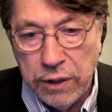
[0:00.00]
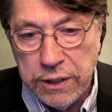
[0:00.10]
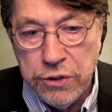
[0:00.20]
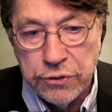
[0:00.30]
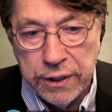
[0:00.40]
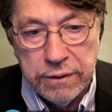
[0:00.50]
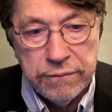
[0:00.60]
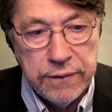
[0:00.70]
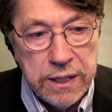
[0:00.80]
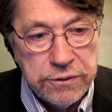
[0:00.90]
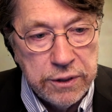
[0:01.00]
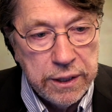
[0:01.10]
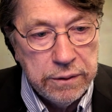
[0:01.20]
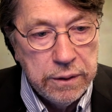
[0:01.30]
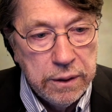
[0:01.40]
user interface
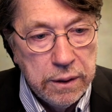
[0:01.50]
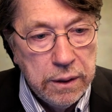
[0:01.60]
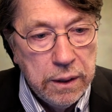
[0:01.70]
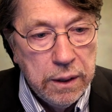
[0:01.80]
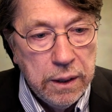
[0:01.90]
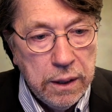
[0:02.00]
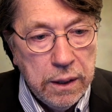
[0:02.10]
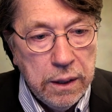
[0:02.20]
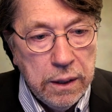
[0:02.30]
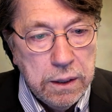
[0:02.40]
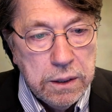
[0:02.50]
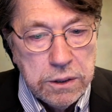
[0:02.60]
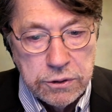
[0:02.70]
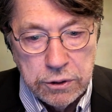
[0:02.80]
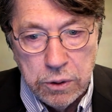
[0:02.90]
there.
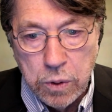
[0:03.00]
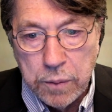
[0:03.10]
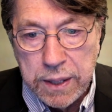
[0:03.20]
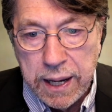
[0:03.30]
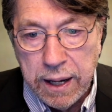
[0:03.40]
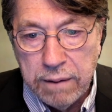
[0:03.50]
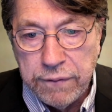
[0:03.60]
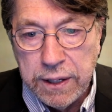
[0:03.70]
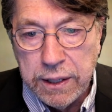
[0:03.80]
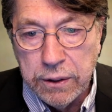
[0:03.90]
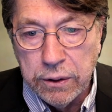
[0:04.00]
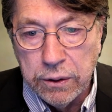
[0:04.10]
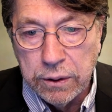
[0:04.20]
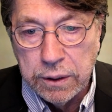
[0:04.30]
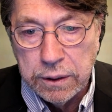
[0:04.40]
So what do we have
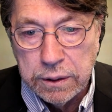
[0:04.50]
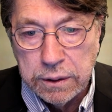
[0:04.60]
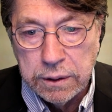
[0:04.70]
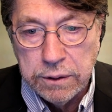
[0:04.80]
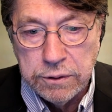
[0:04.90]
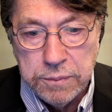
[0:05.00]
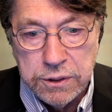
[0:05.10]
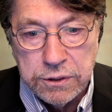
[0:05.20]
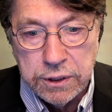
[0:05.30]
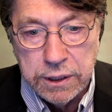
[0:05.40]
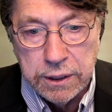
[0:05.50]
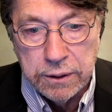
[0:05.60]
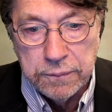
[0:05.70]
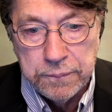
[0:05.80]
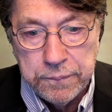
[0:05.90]
here? Let me see here.